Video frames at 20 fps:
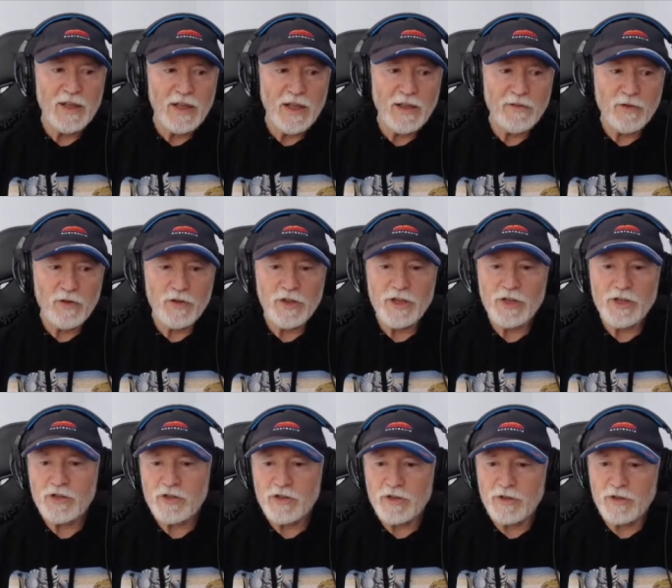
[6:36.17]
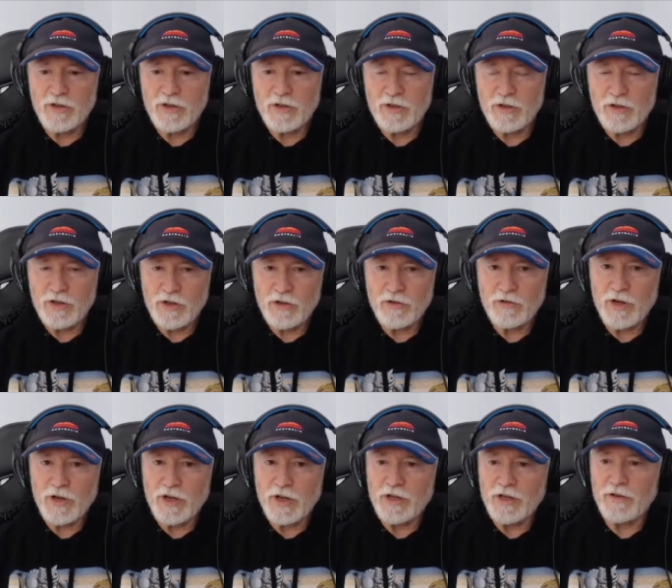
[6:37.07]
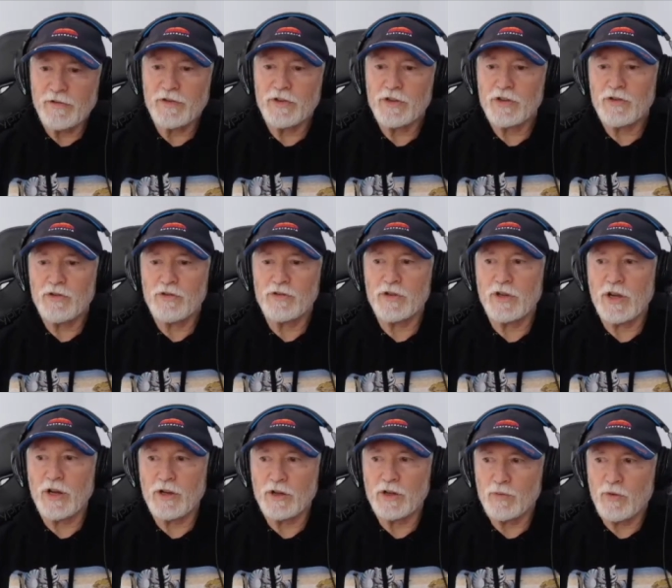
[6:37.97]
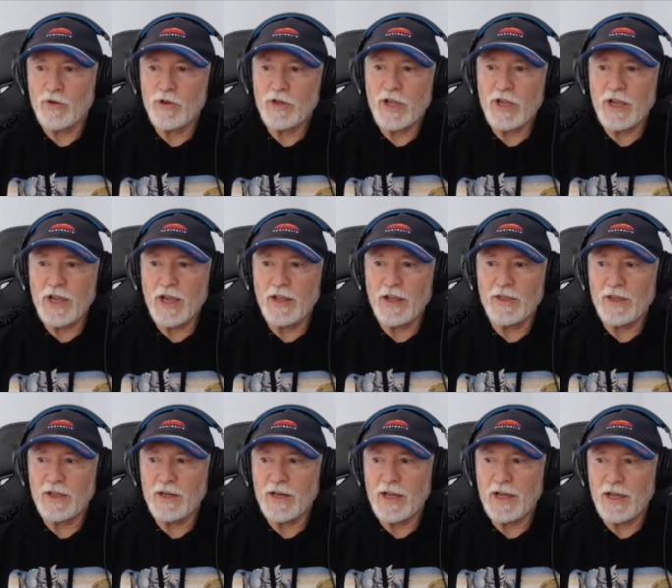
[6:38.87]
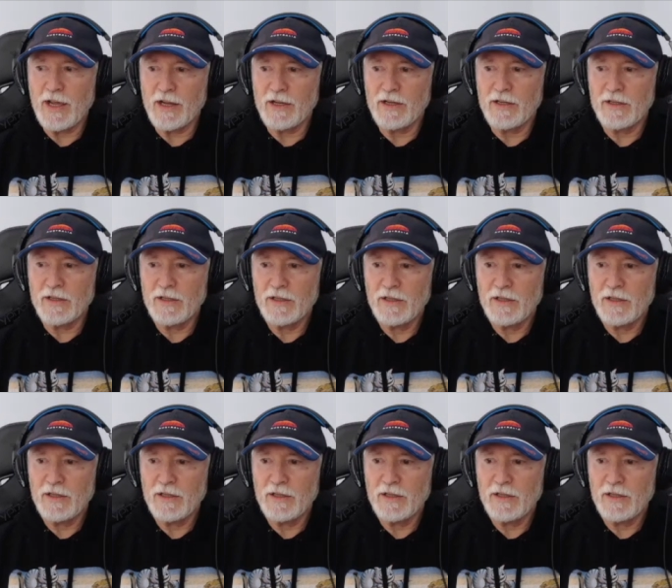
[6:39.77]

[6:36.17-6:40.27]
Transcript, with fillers: I have all these children in different schools that I was working at that had,